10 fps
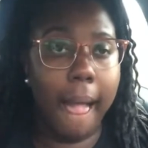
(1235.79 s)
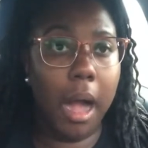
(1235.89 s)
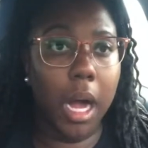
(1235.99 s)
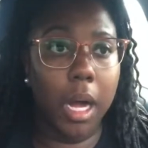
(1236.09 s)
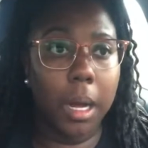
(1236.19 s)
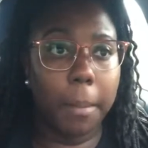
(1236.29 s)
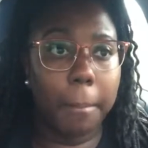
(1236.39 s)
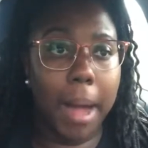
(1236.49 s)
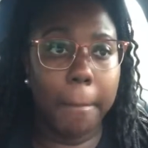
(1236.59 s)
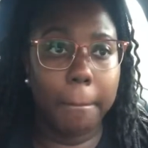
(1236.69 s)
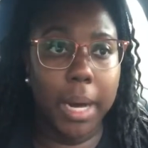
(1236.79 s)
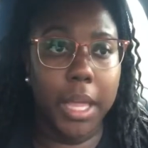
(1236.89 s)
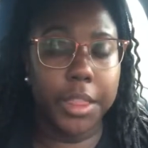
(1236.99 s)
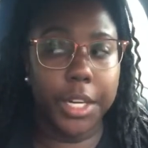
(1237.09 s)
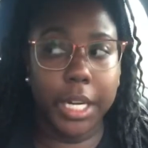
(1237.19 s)
Um, my
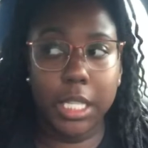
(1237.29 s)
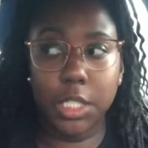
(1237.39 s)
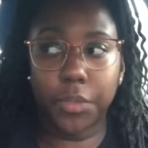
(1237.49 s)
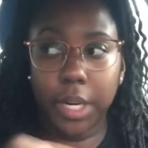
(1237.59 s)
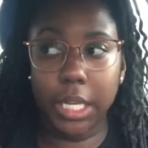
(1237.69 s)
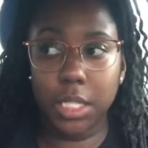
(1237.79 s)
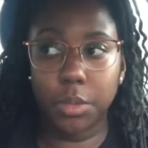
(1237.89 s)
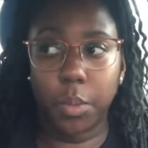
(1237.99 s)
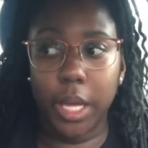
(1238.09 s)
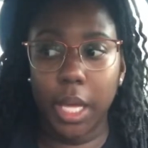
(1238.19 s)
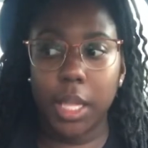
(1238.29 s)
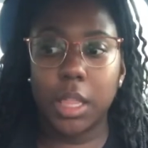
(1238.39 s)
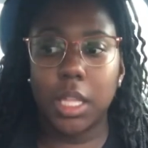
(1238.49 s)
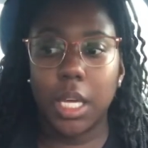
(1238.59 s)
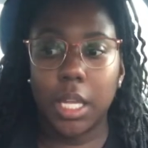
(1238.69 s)
mother is friends
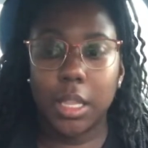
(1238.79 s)
with